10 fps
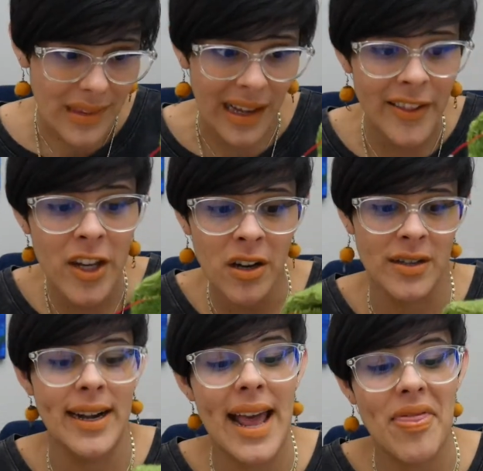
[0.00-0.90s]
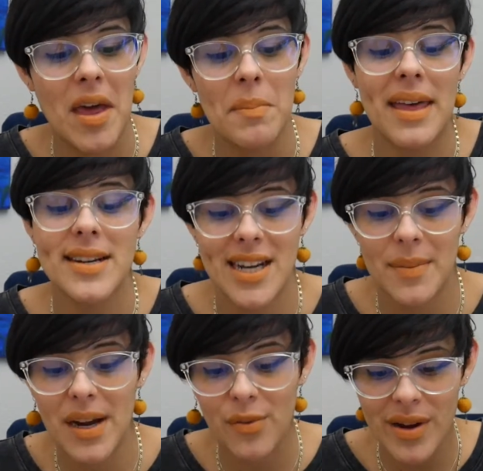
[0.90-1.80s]
the yarn, and then by the
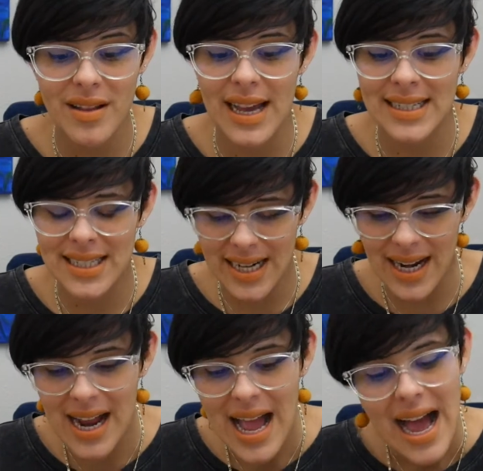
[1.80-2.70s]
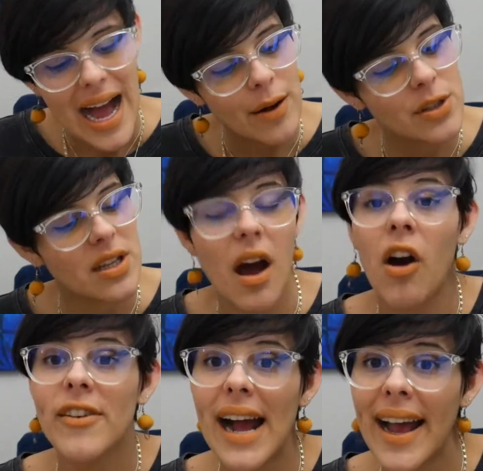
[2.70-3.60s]
time I realized it, I
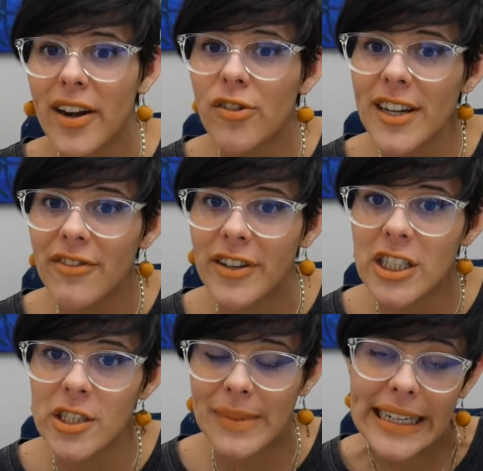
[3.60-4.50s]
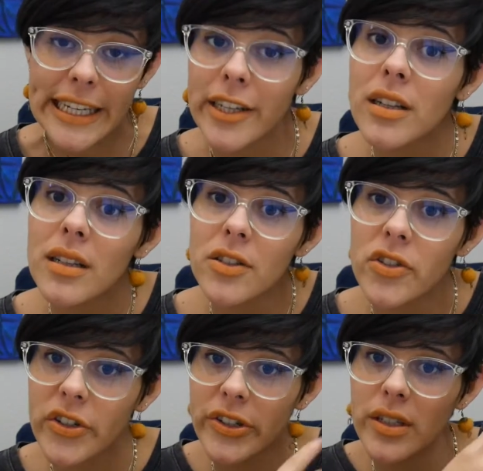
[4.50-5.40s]
had already finished my heel
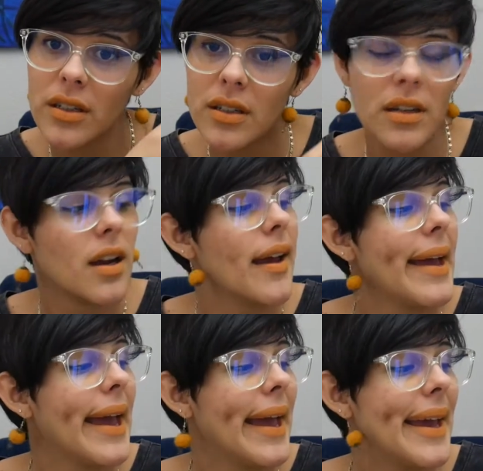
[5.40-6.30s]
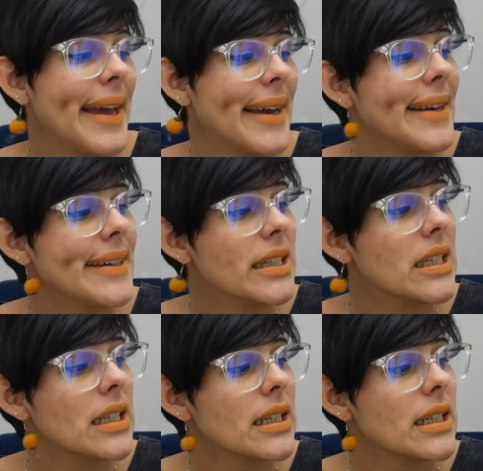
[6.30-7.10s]
turn, and